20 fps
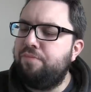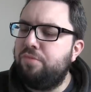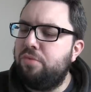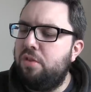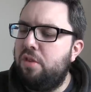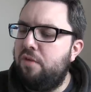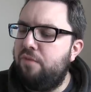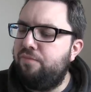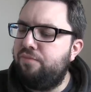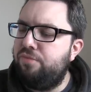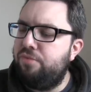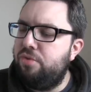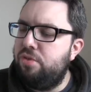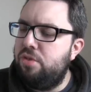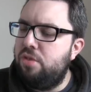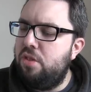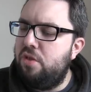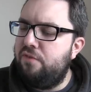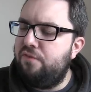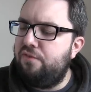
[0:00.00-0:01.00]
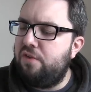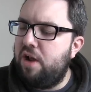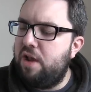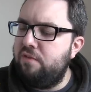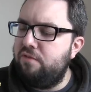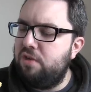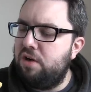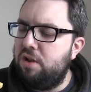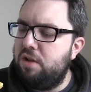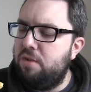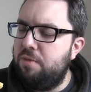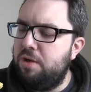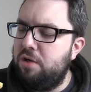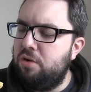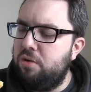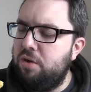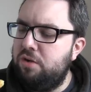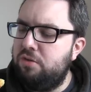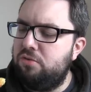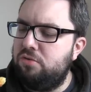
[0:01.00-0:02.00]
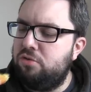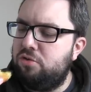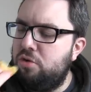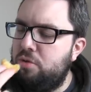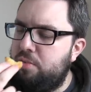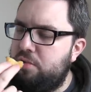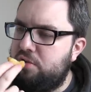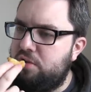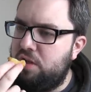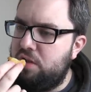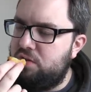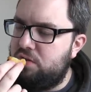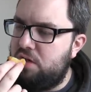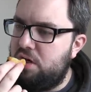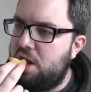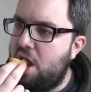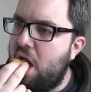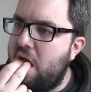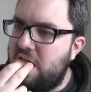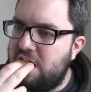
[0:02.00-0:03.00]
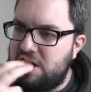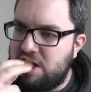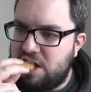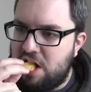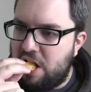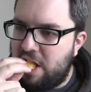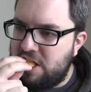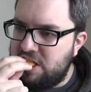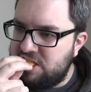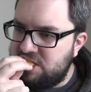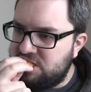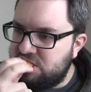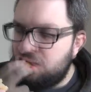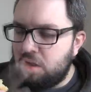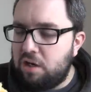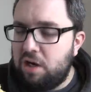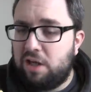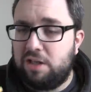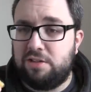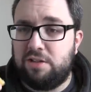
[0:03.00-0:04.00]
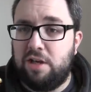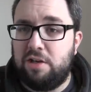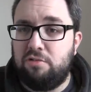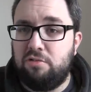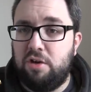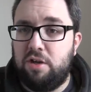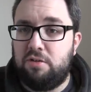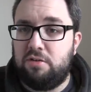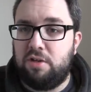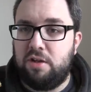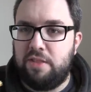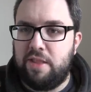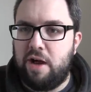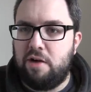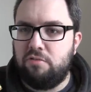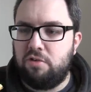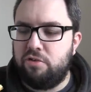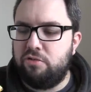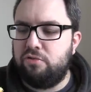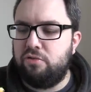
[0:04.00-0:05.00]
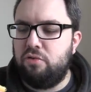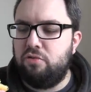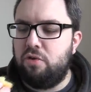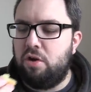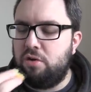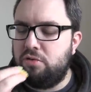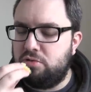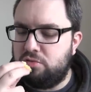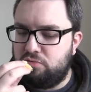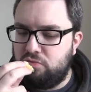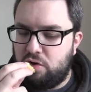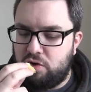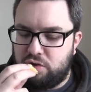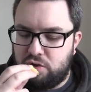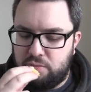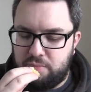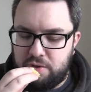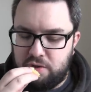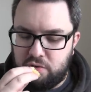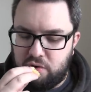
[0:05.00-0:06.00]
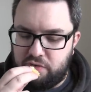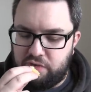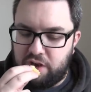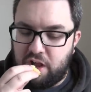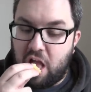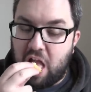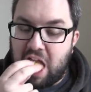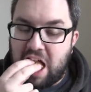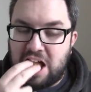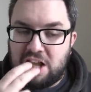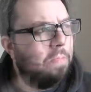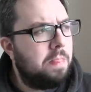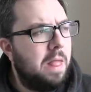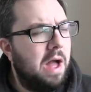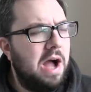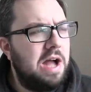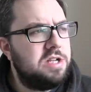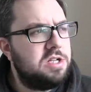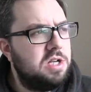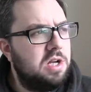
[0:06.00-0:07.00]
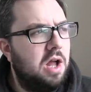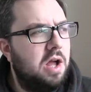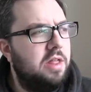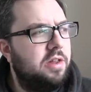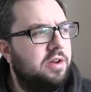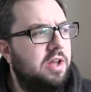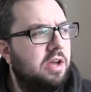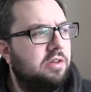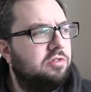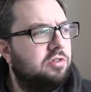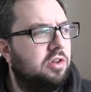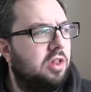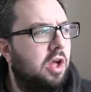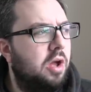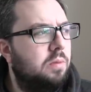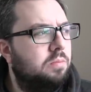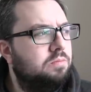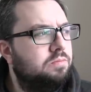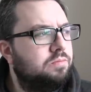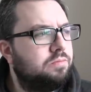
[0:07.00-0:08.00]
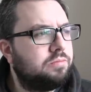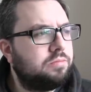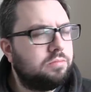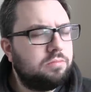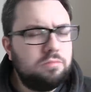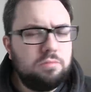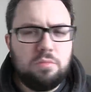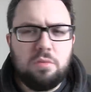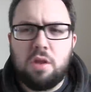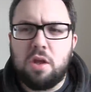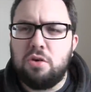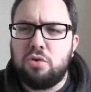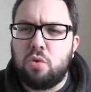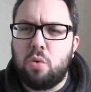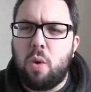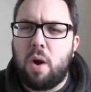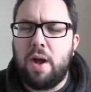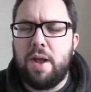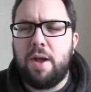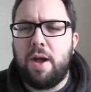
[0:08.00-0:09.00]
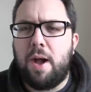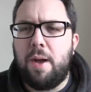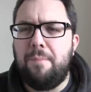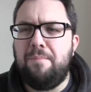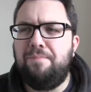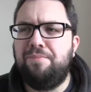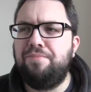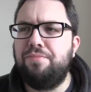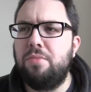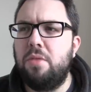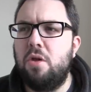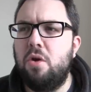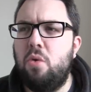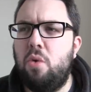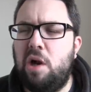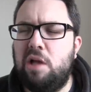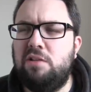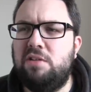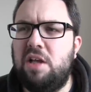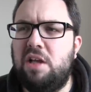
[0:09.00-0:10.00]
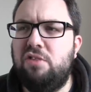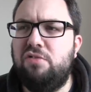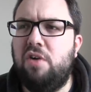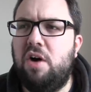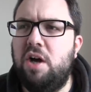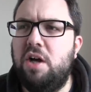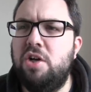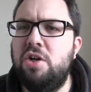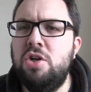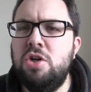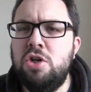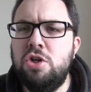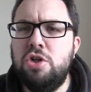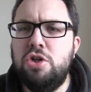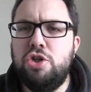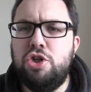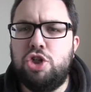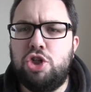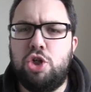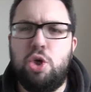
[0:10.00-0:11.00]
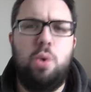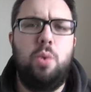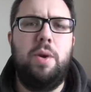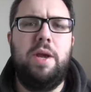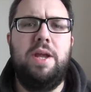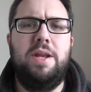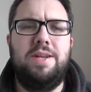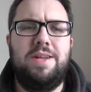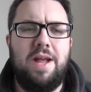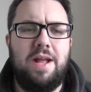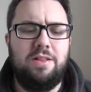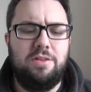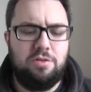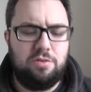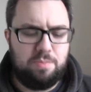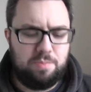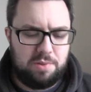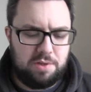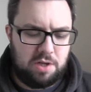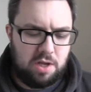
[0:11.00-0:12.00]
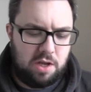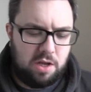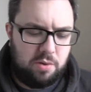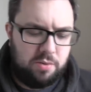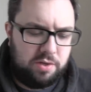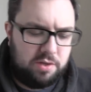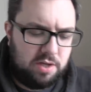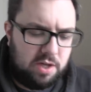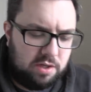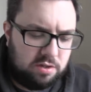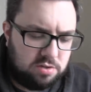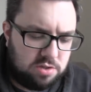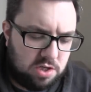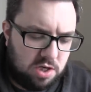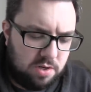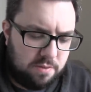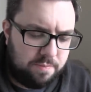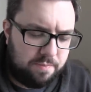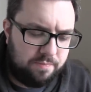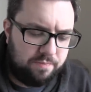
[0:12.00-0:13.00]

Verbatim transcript: the the flavouring in the middle isn't super seasoned like I say, greasy, and that runs through right right to the middle. I think. I actually like the texture though. It's quite um quite satisfying, chewy, dense, potatoey texture,